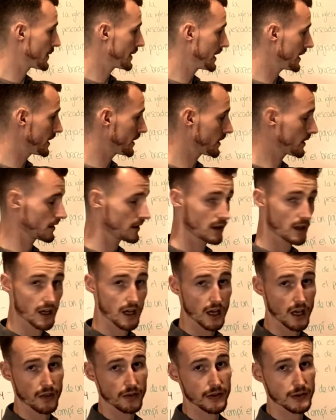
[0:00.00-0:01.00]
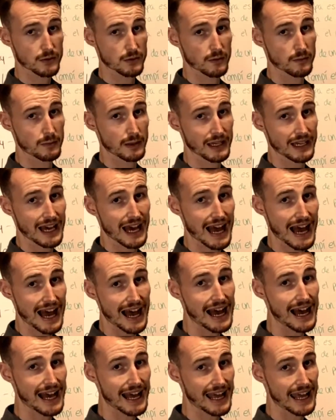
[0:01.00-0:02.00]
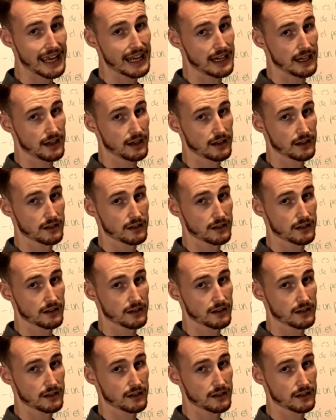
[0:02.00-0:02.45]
here, this would be a el.